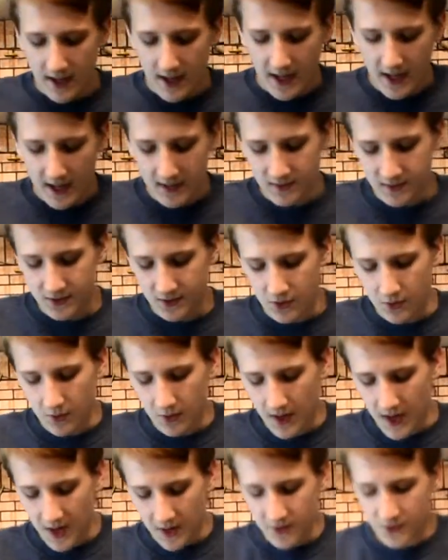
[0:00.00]
And
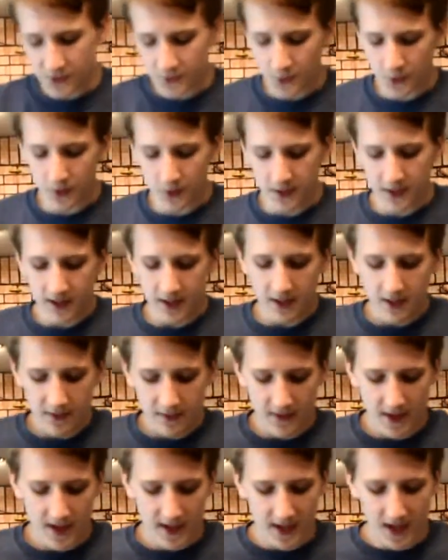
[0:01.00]
so I was worried
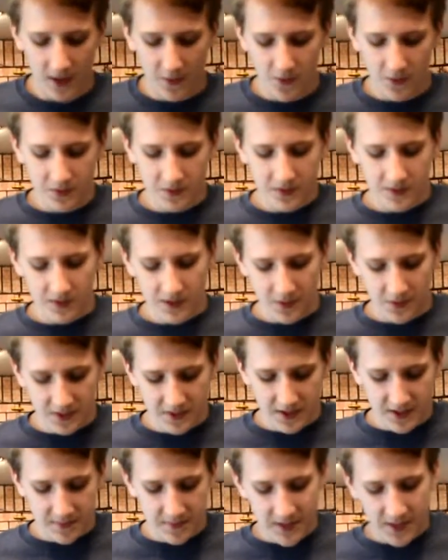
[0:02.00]
that I wasn't going
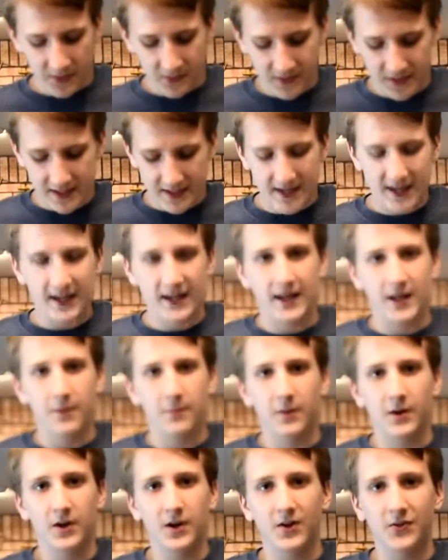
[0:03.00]
to be able to get
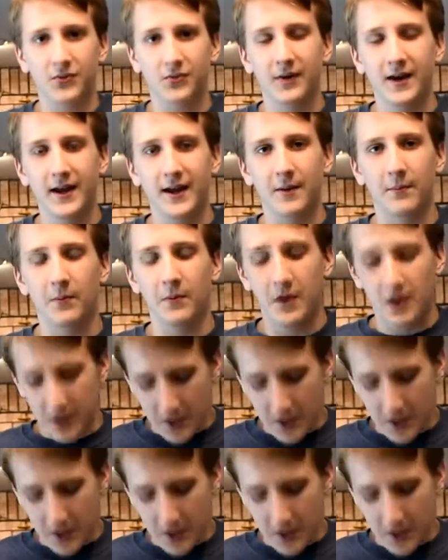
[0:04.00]
him enough RAM,